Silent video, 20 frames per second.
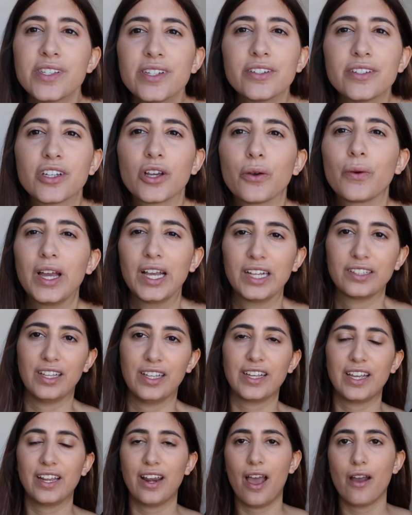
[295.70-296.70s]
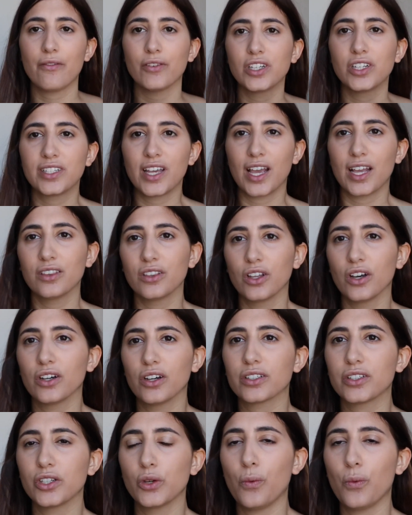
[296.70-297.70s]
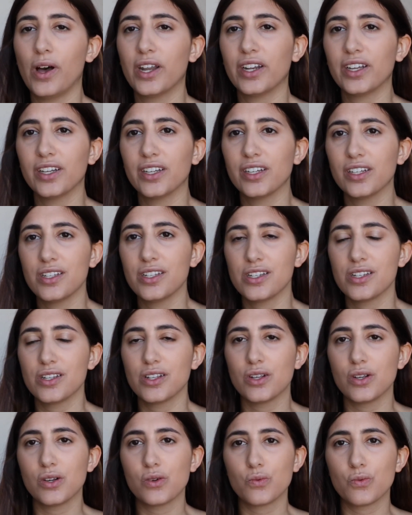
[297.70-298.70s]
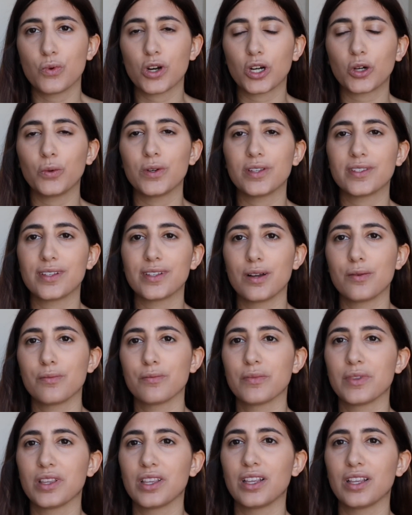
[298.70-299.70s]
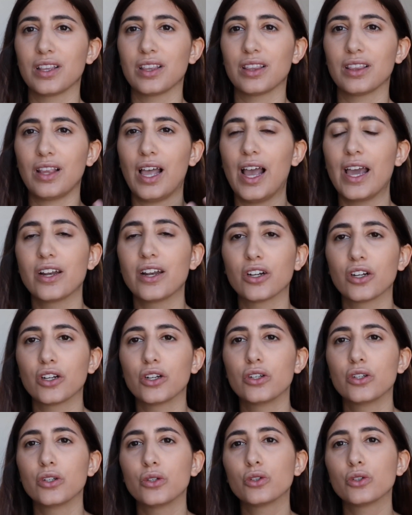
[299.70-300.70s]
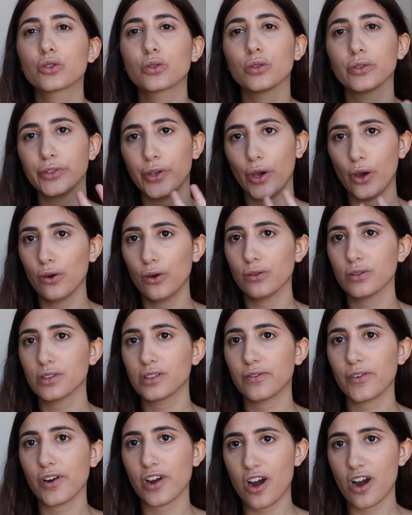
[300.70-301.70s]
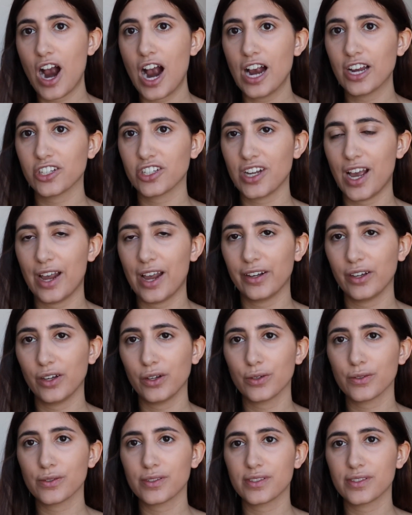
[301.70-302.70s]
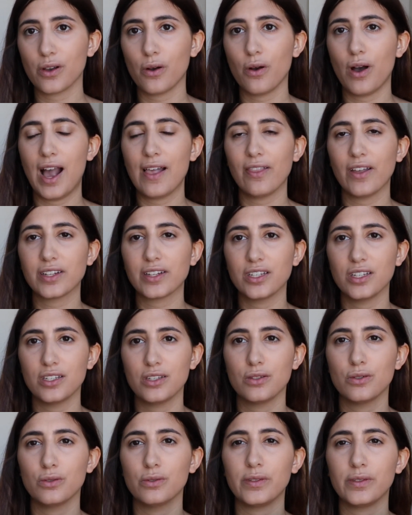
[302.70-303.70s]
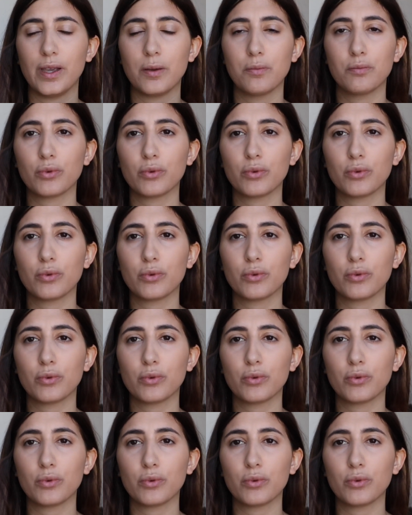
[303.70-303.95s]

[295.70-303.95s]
to doing like an everyday look, you want to work with some lighter neutral tones for your eyeshadows. So I like to use like